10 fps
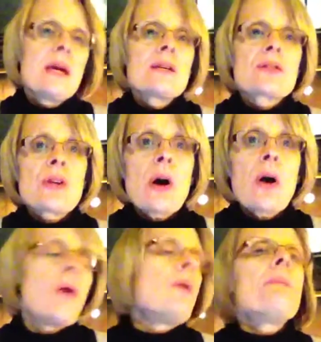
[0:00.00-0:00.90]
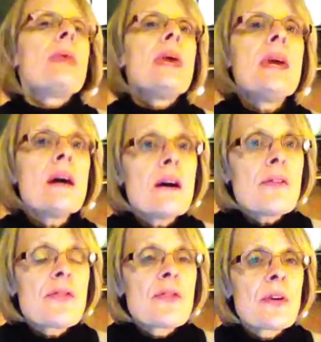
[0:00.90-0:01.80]
So
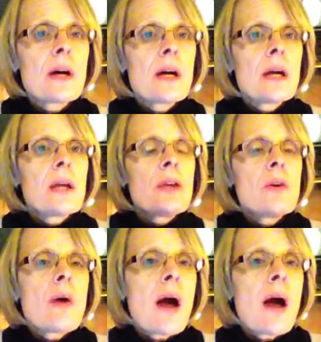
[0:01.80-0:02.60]
if you